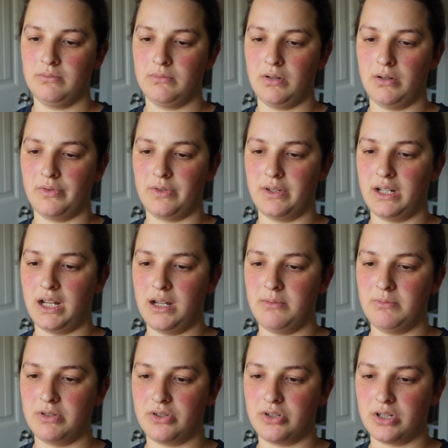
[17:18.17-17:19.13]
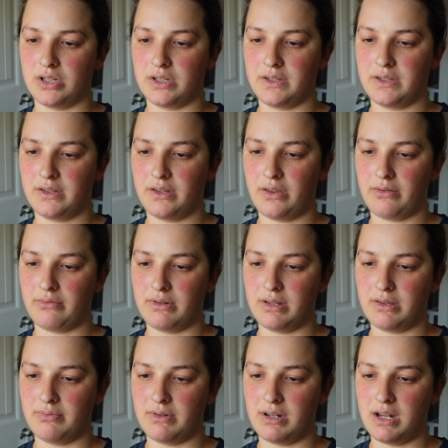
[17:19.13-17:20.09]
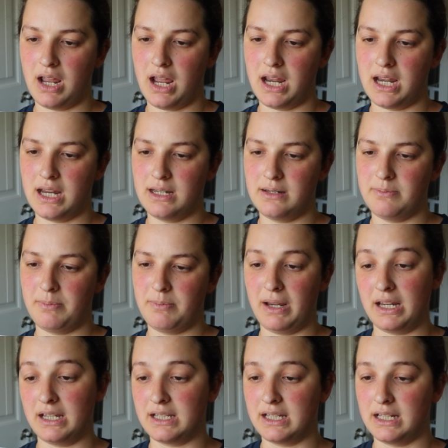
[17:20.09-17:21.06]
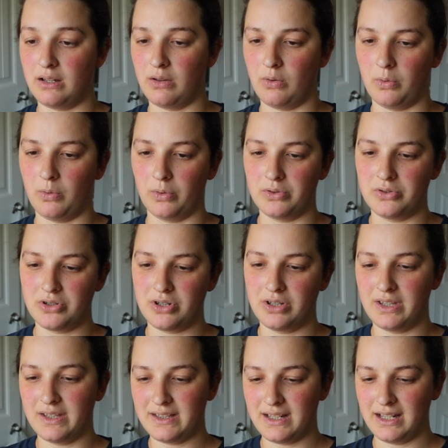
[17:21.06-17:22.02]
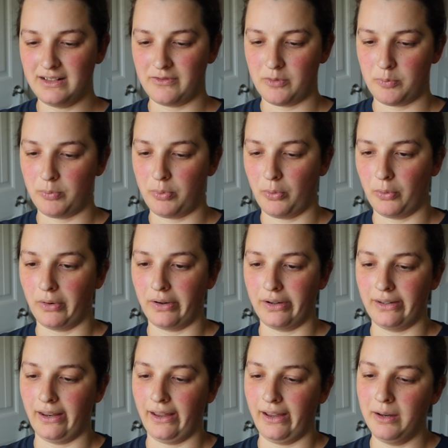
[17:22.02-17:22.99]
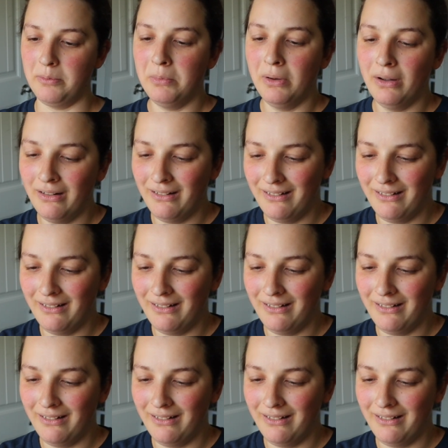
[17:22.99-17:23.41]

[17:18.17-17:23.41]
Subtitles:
oh, the name is just 338 Pink Teal Orange. That's kind of a boring name.